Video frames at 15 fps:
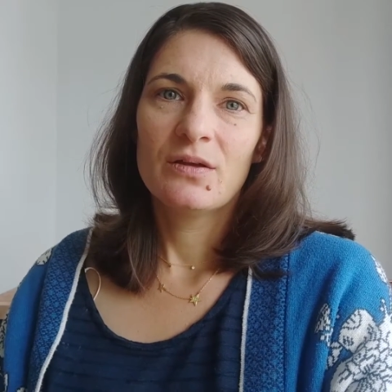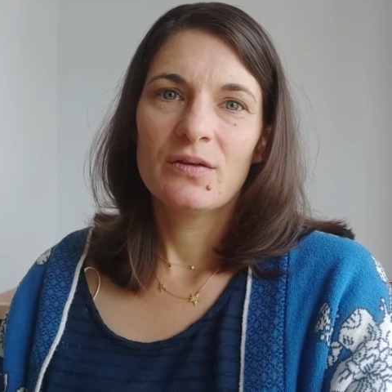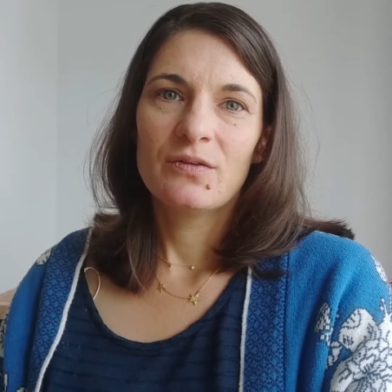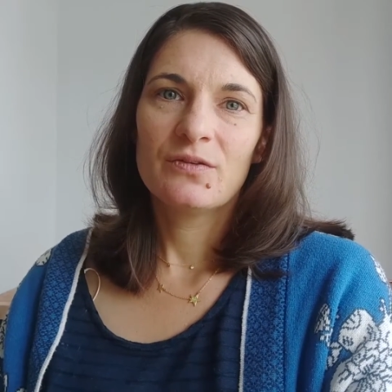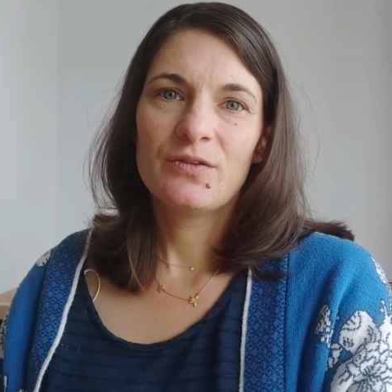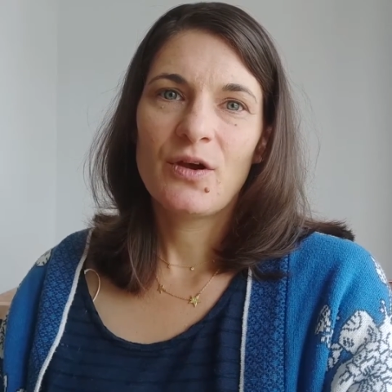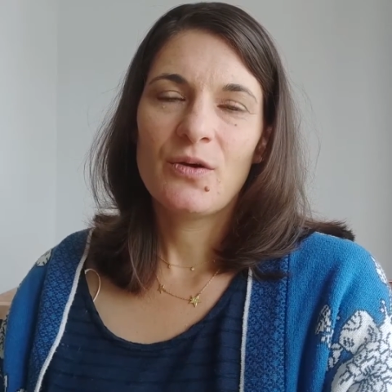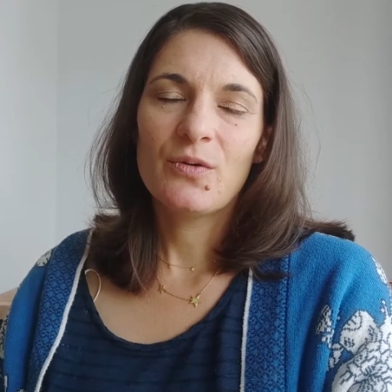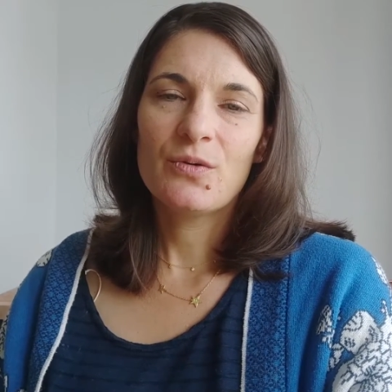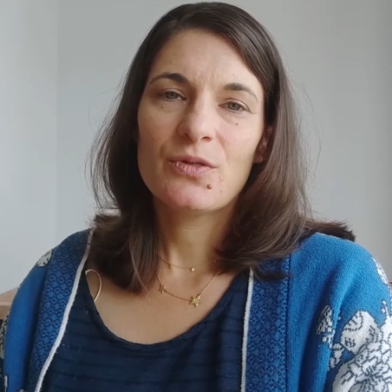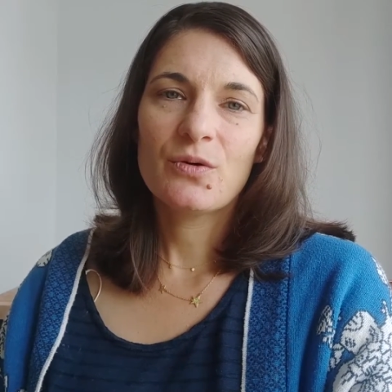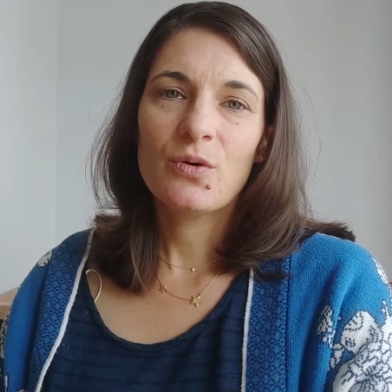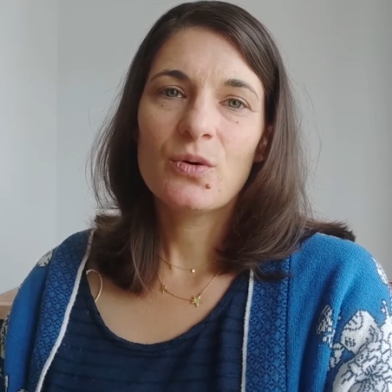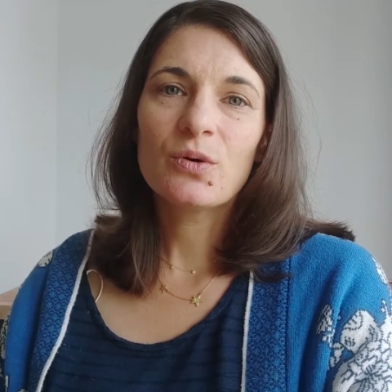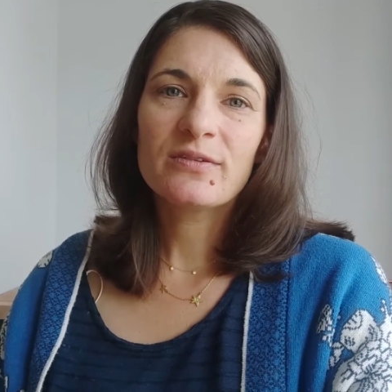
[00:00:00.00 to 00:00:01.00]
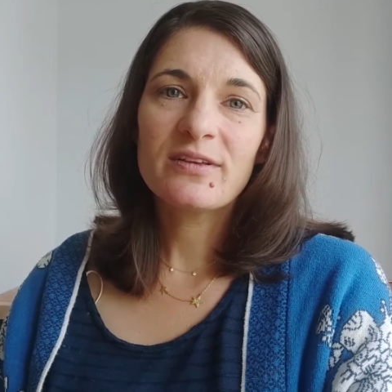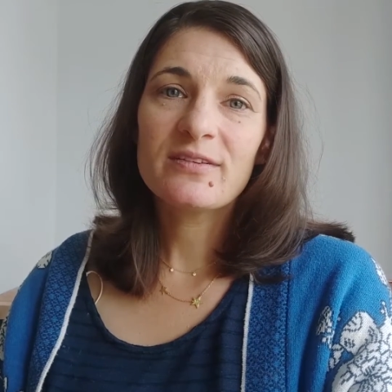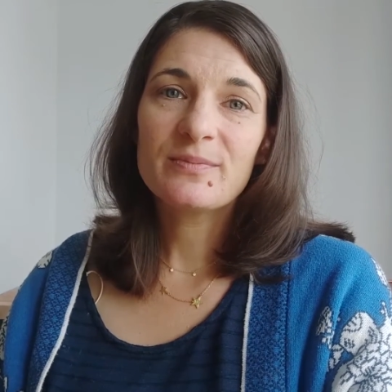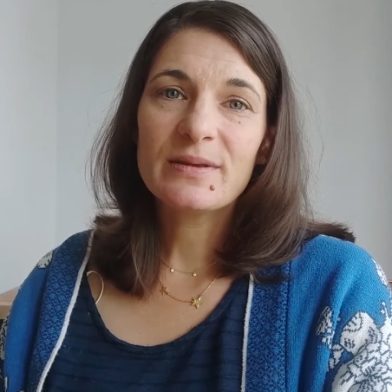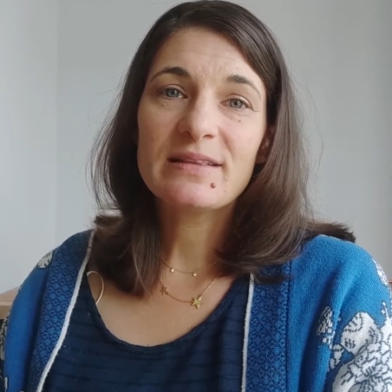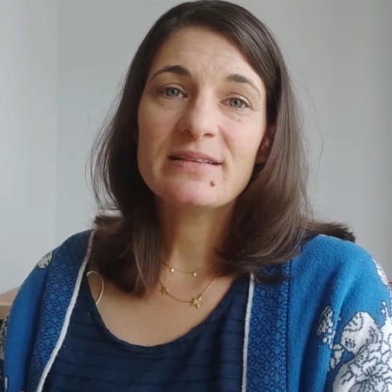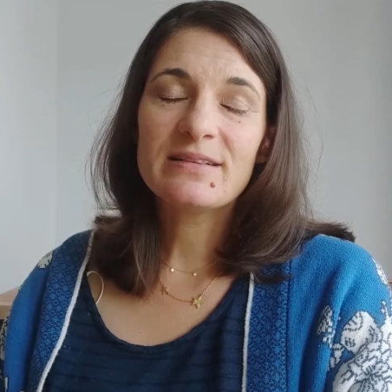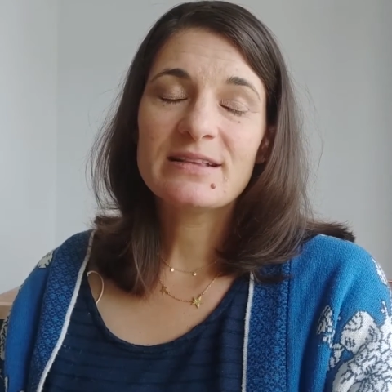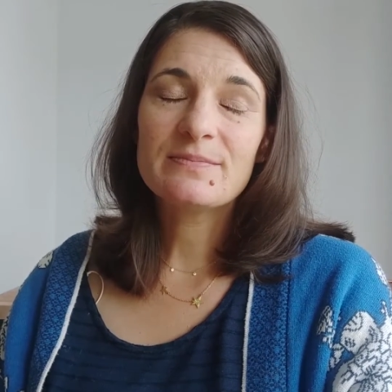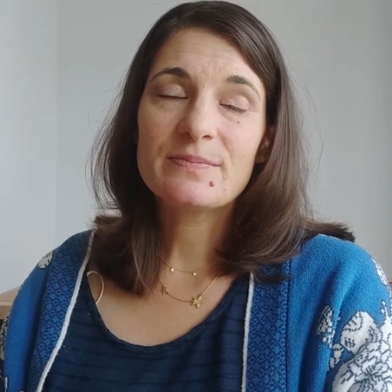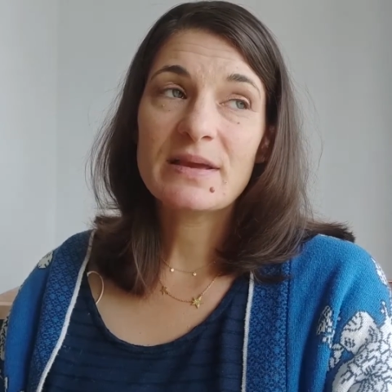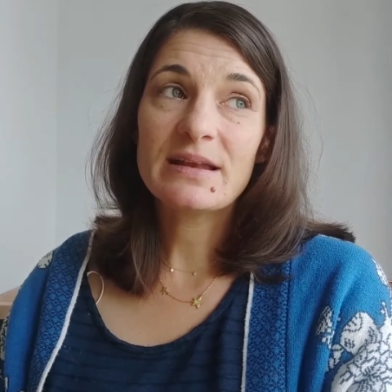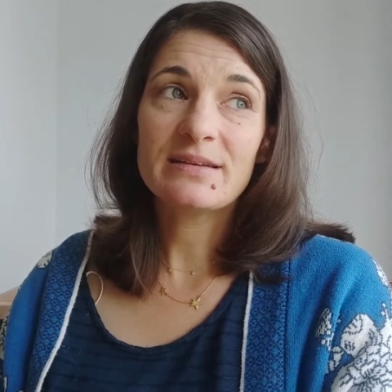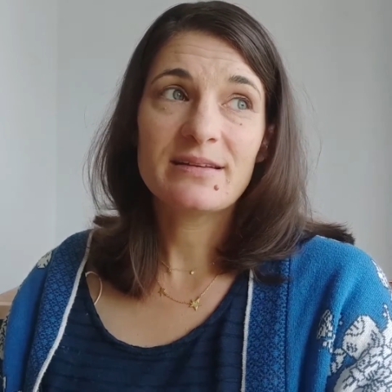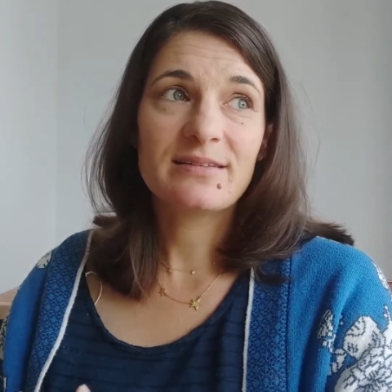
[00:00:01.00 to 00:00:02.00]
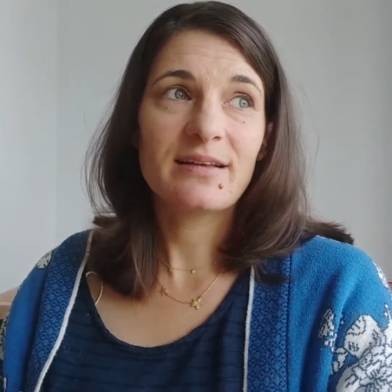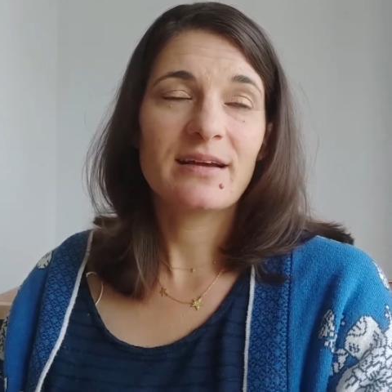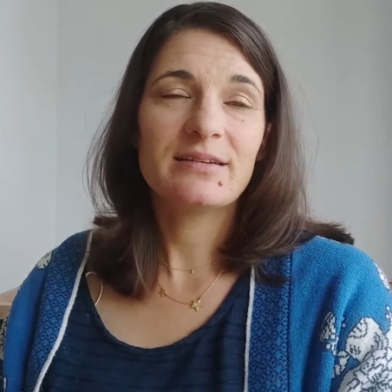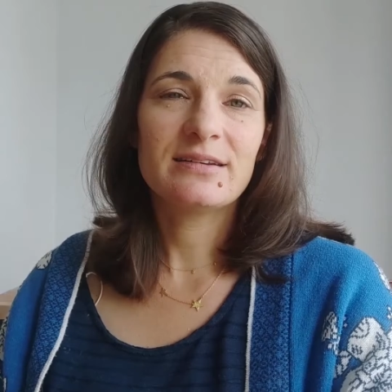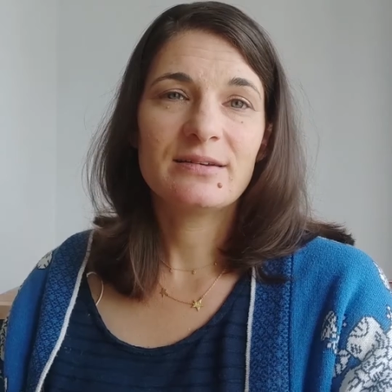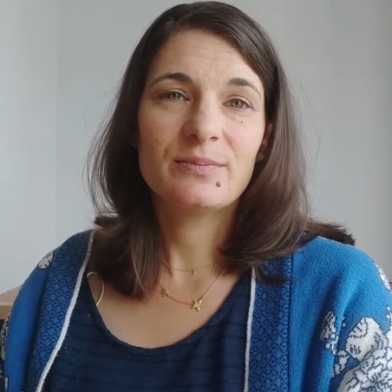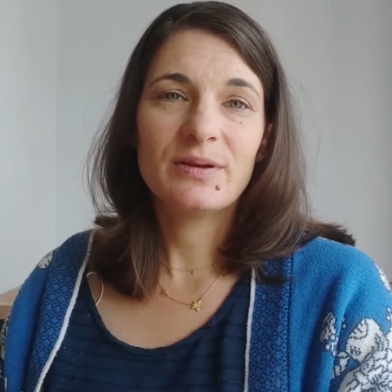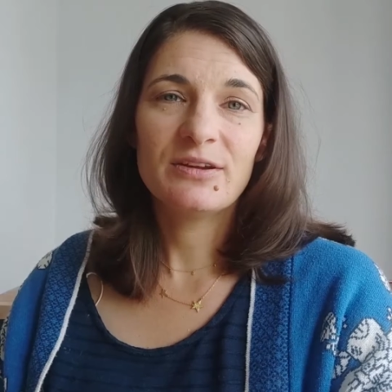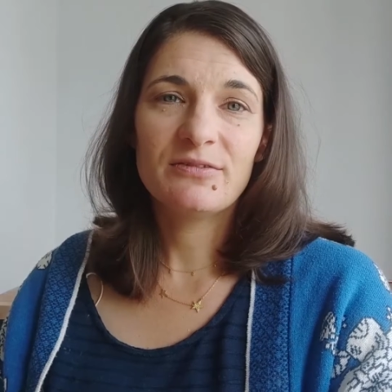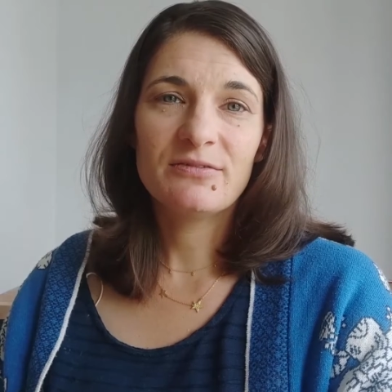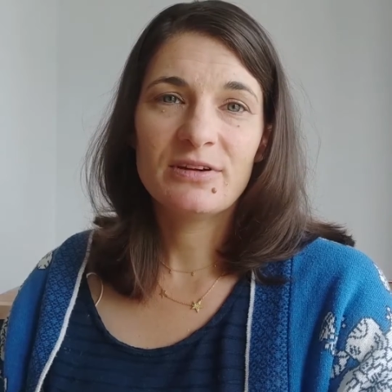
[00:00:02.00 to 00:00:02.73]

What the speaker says: So the course has been designed to be